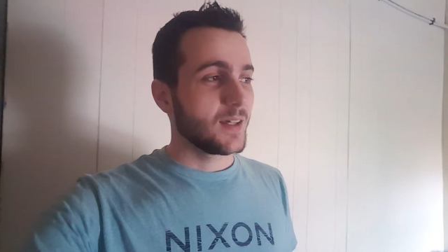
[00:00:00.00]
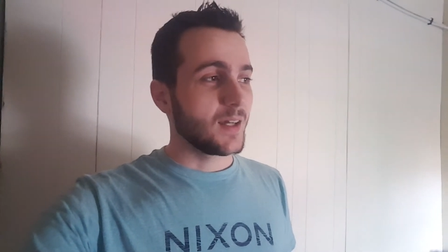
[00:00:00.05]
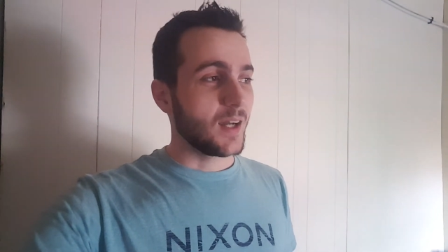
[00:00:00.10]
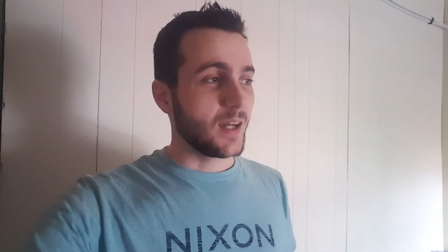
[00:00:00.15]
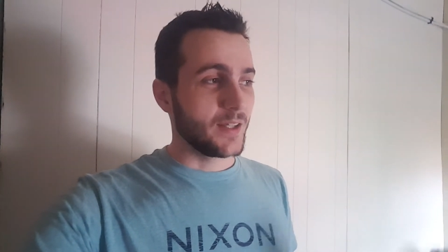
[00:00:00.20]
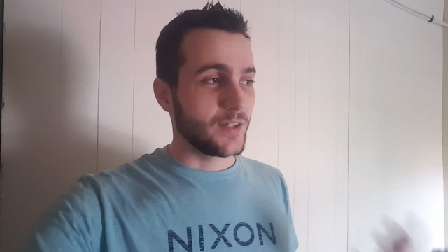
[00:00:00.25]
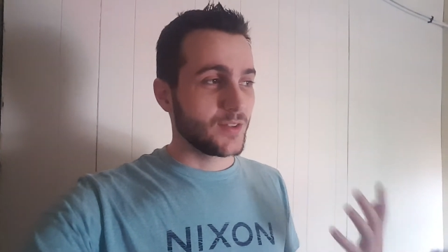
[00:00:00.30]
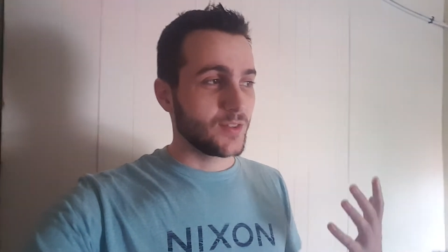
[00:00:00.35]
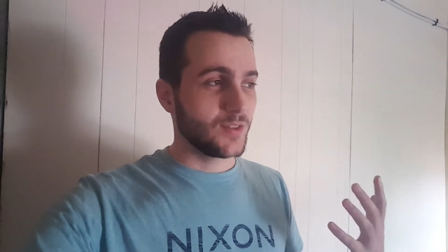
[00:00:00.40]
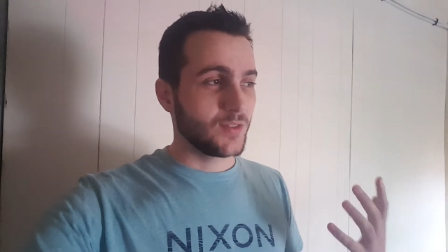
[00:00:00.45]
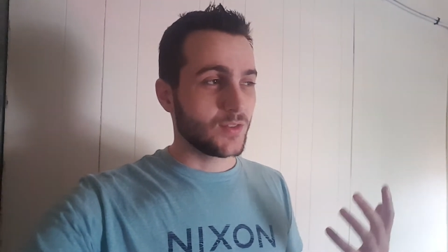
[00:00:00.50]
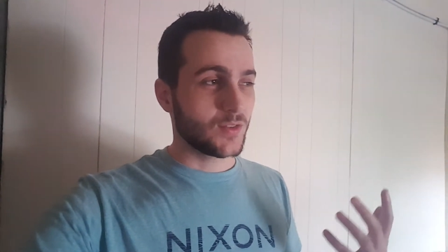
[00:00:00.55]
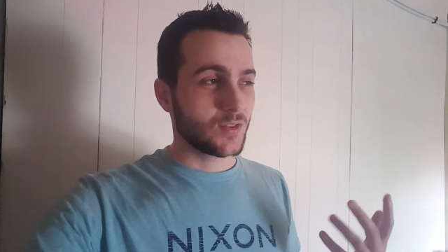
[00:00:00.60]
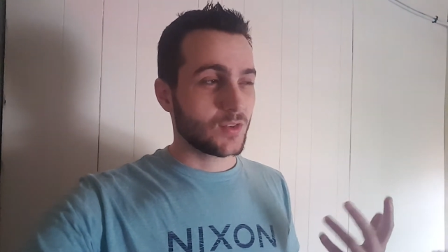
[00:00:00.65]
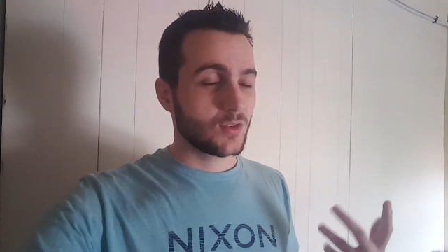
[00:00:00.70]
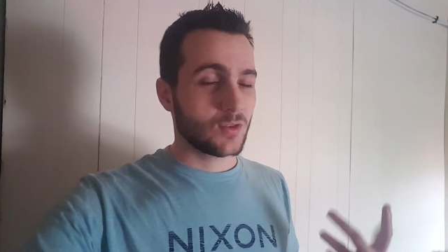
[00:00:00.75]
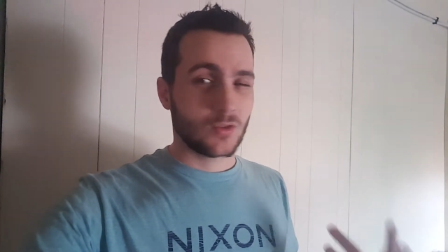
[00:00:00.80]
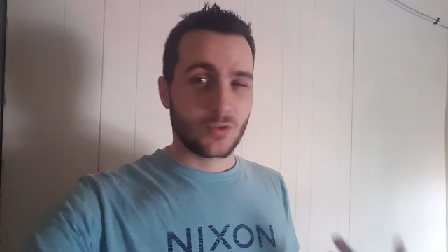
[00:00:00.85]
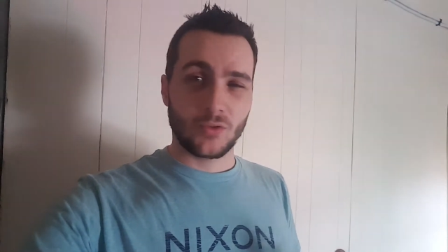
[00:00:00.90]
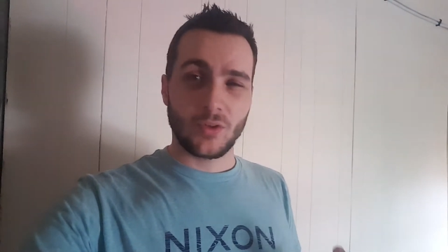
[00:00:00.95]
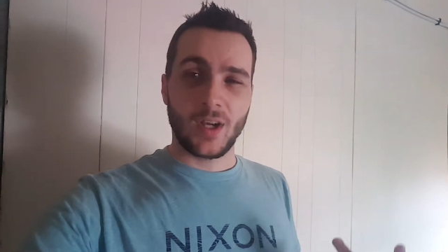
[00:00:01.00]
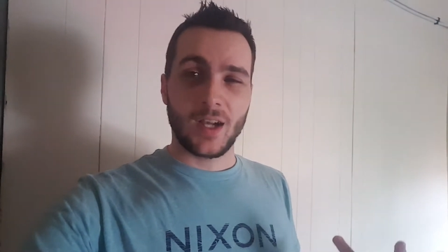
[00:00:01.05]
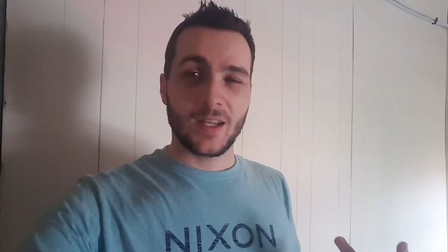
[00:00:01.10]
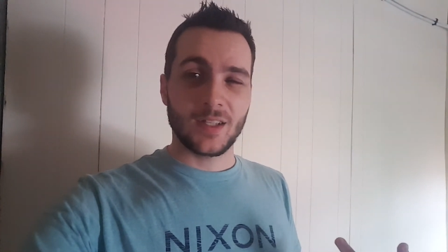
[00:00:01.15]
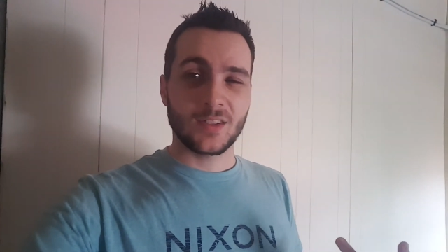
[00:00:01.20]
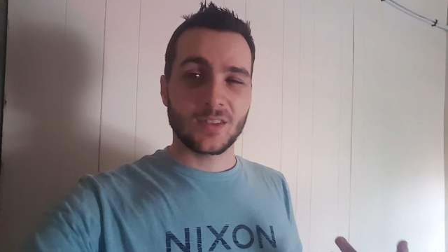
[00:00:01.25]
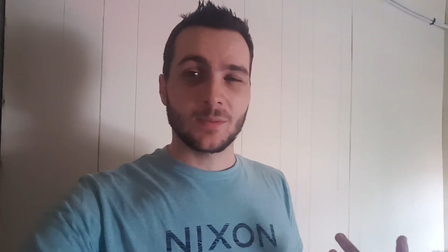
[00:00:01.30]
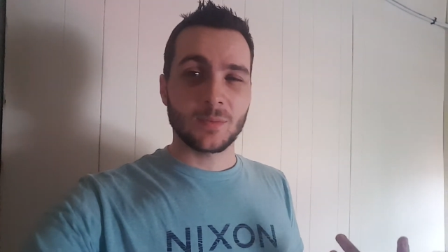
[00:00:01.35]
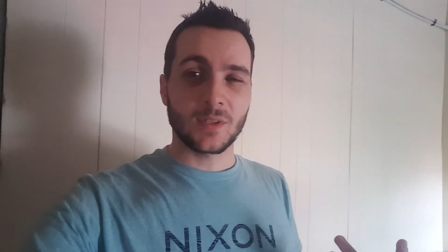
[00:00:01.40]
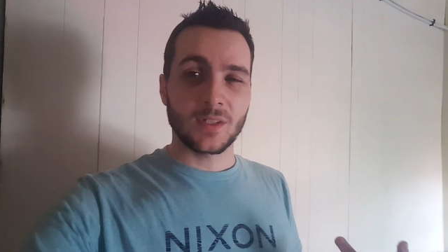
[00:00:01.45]
I should try
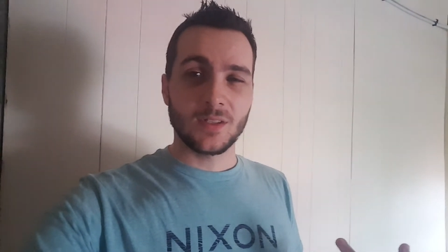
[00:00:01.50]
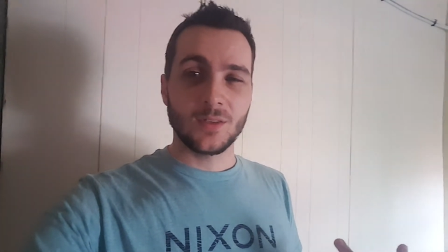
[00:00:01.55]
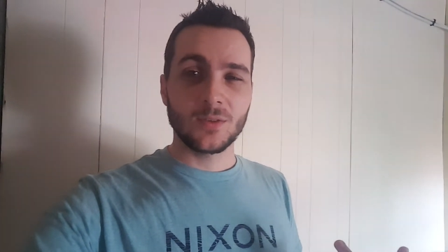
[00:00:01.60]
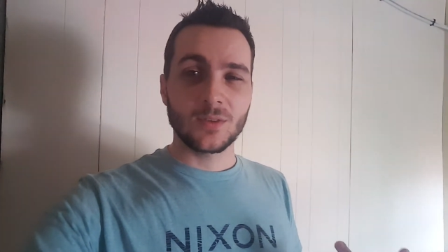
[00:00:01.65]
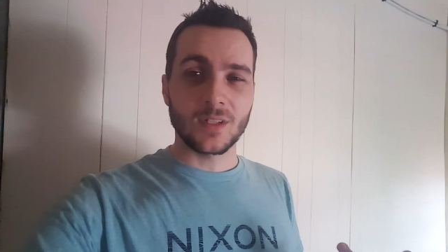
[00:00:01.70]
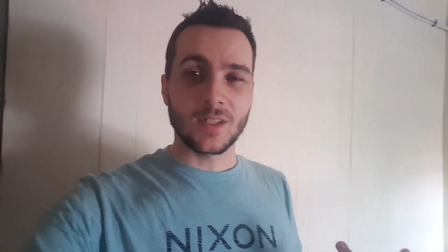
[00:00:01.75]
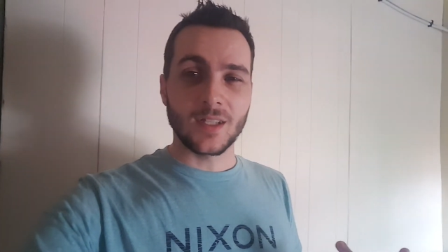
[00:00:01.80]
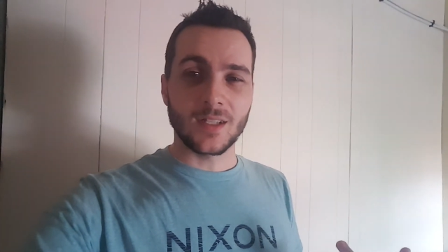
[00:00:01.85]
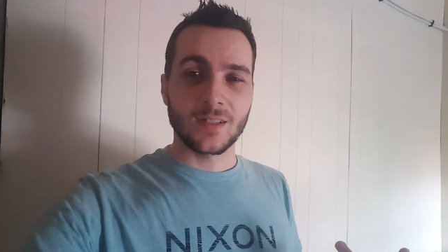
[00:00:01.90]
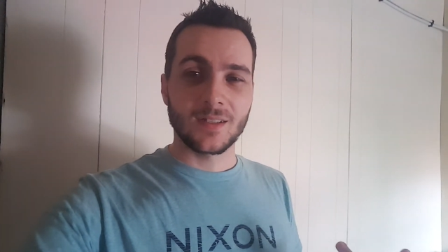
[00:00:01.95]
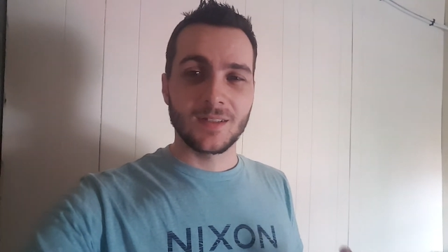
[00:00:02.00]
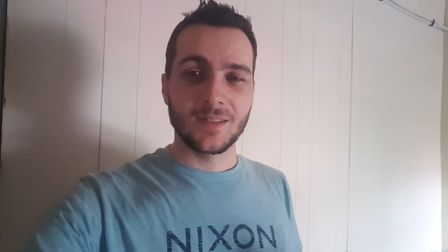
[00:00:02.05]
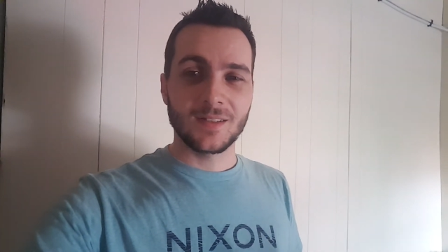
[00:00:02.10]
something new today.